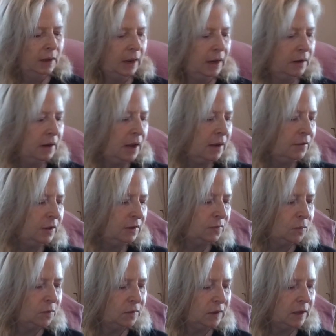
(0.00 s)
And, and
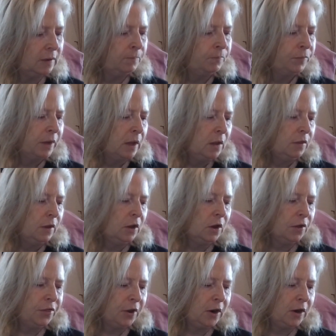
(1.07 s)
this was it. The
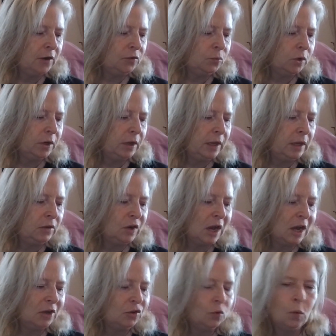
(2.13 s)
Cathars were in
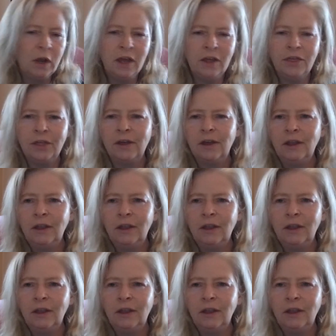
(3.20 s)
touch with,